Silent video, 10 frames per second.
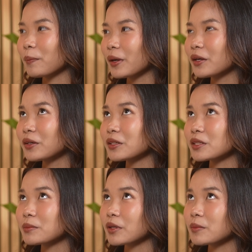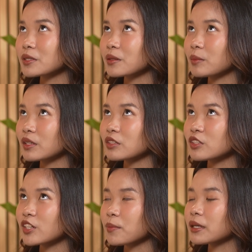Pero sometimes naman
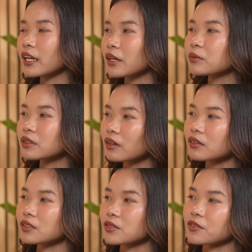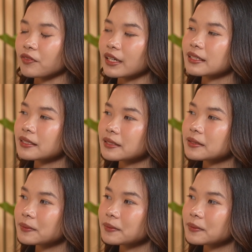Gemini would also suffice.